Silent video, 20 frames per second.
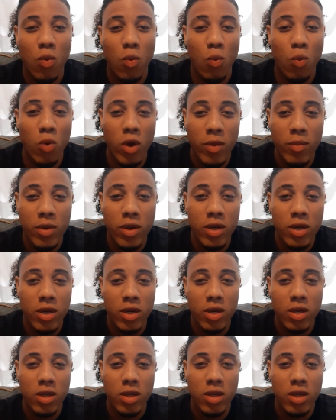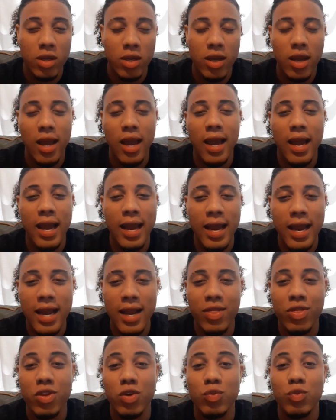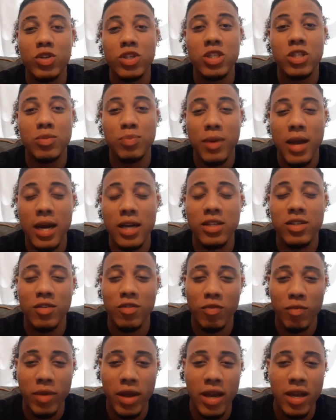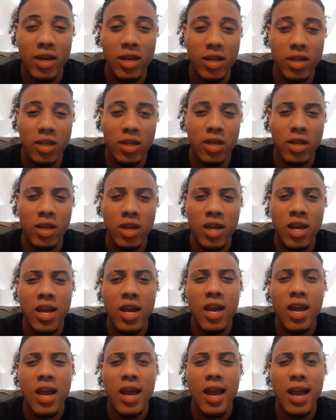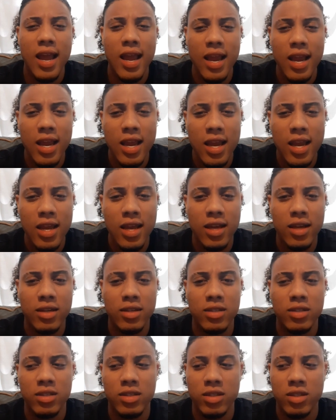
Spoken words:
women and the respect of men, and